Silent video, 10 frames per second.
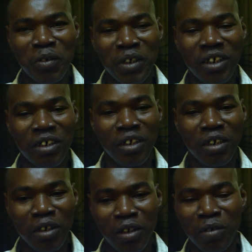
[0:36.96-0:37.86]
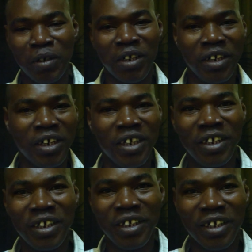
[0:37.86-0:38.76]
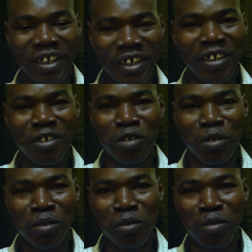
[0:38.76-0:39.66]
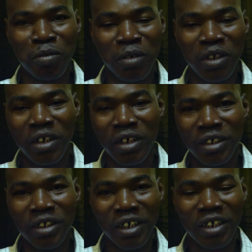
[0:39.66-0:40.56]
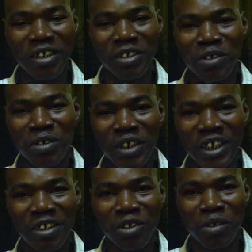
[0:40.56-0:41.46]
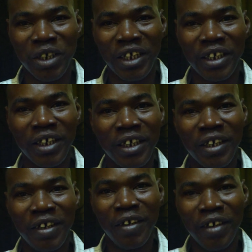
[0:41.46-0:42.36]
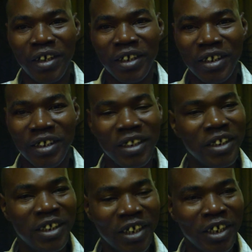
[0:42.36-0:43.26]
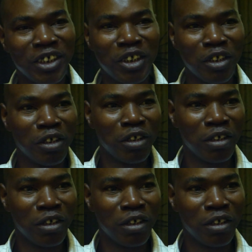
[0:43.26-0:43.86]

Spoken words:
we were really keen to take this training today, and it has